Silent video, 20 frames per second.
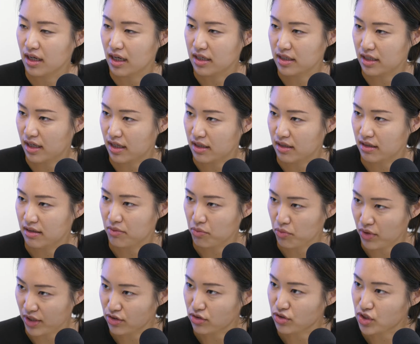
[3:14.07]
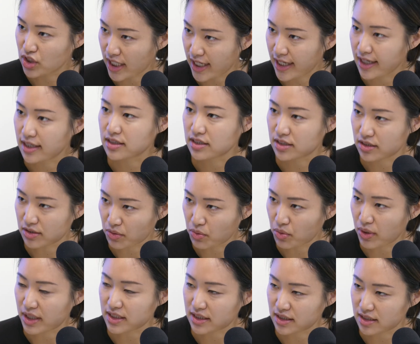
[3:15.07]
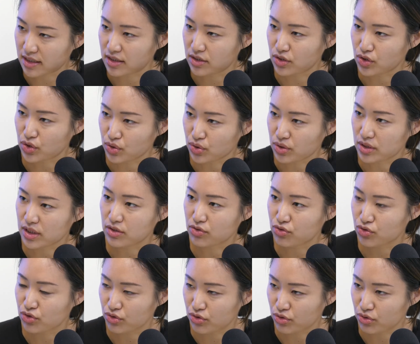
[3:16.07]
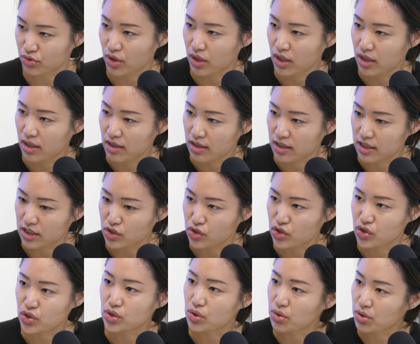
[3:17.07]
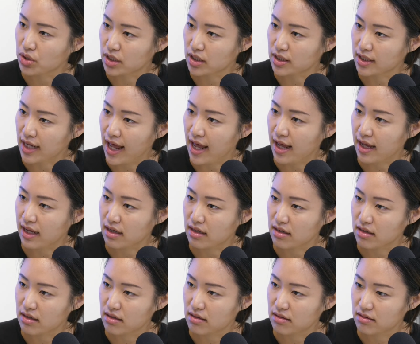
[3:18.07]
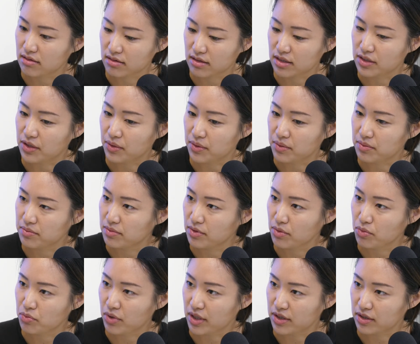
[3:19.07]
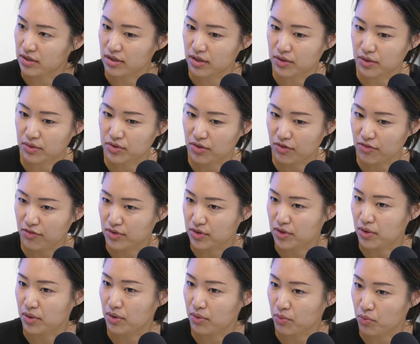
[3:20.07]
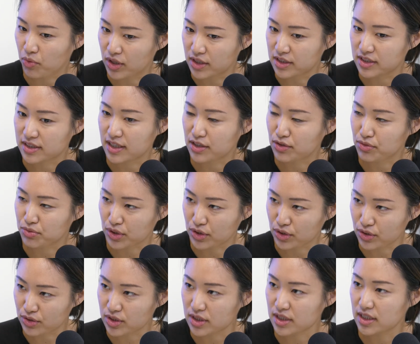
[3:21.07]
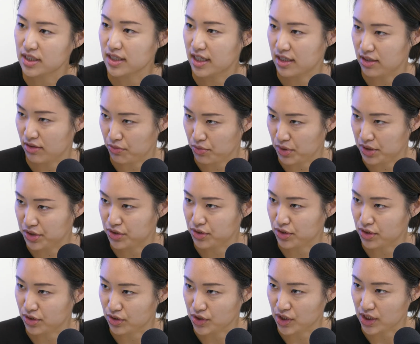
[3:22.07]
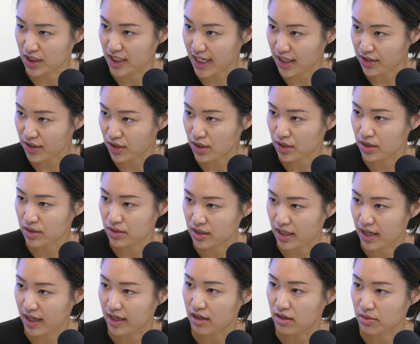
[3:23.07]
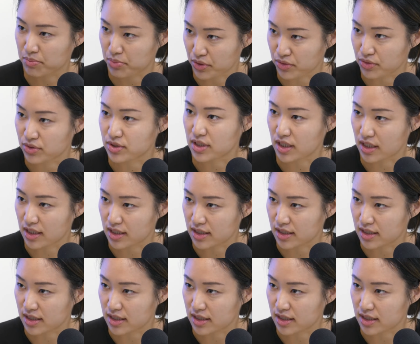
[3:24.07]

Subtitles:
Then when you change the questions, you need to ensure that the ones that you were using and the ones you're using later, they are producing